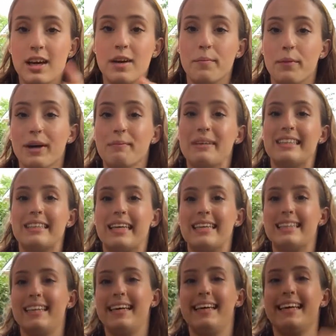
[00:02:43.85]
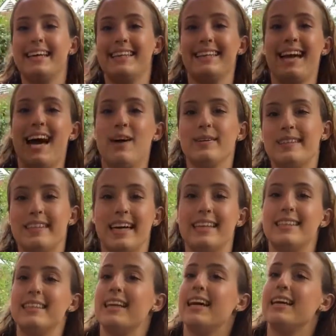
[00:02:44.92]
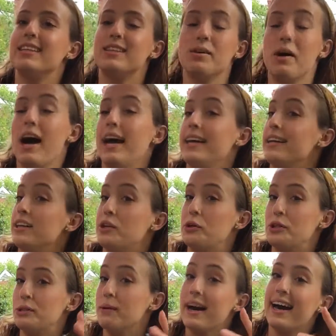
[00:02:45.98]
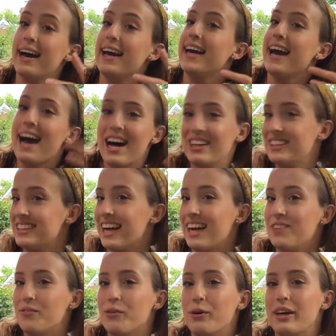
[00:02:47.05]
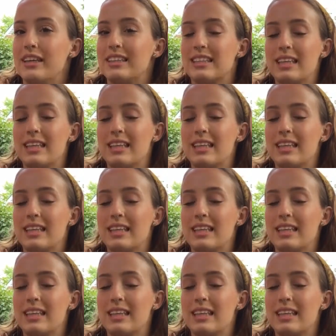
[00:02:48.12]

But Miss Lacy is outside today, so I can use my outside voice.